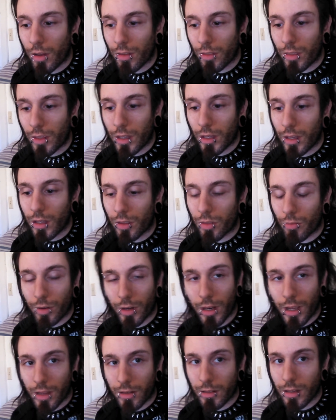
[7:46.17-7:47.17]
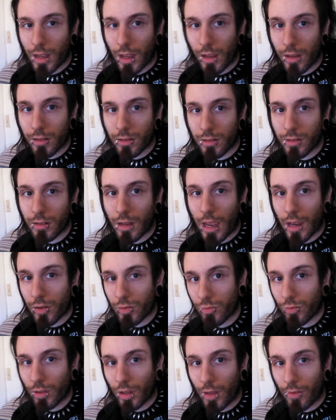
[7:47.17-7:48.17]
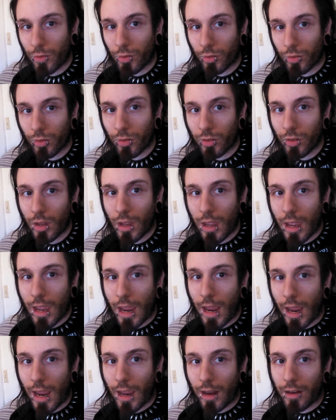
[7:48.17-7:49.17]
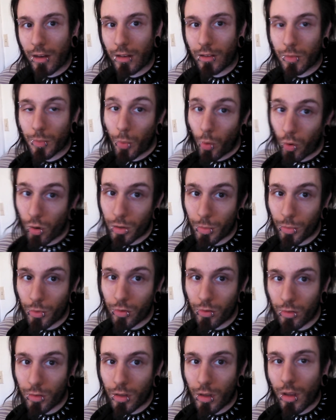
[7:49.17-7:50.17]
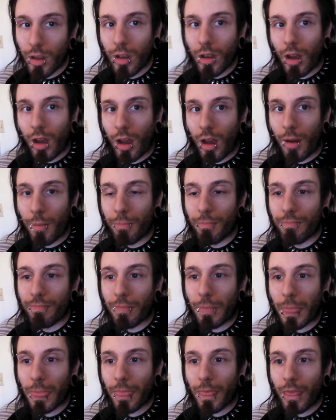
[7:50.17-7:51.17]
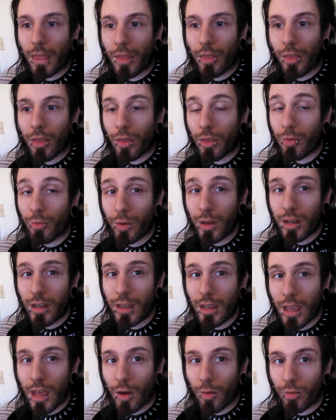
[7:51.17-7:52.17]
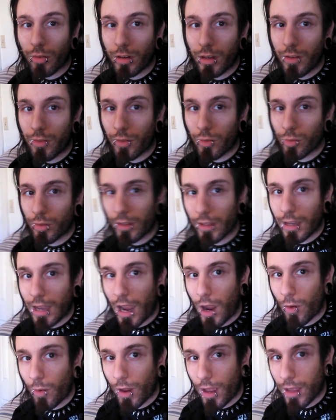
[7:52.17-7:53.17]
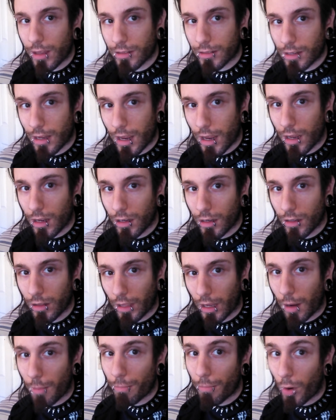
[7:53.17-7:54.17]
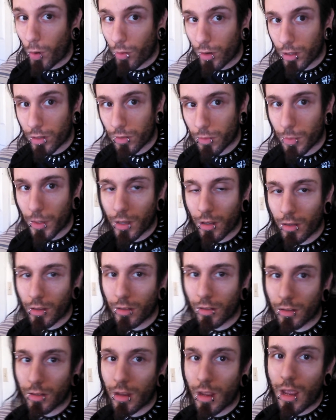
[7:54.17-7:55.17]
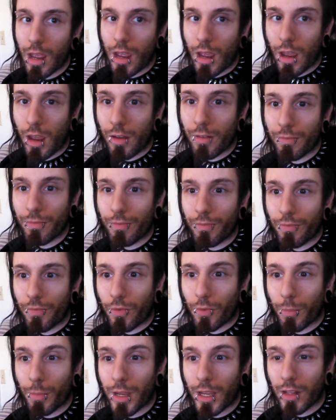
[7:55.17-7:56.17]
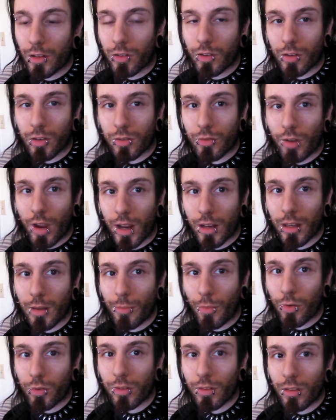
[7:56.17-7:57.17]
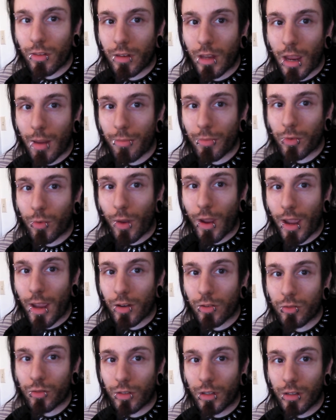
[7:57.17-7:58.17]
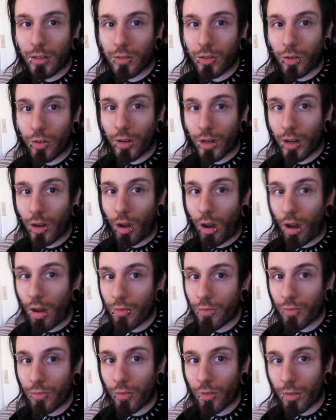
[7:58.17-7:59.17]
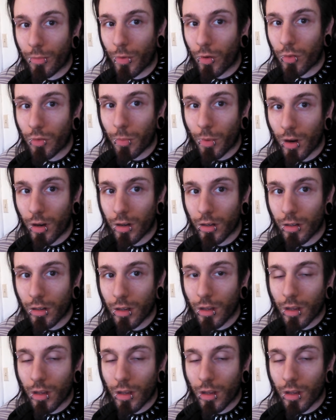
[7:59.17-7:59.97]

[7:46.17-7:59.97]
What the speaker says: the 3DS has extra levels, and it's portable. The 3D I don't even really count as a bonus, because for me it's distracting most of the time, so I actually turn it off for the most part.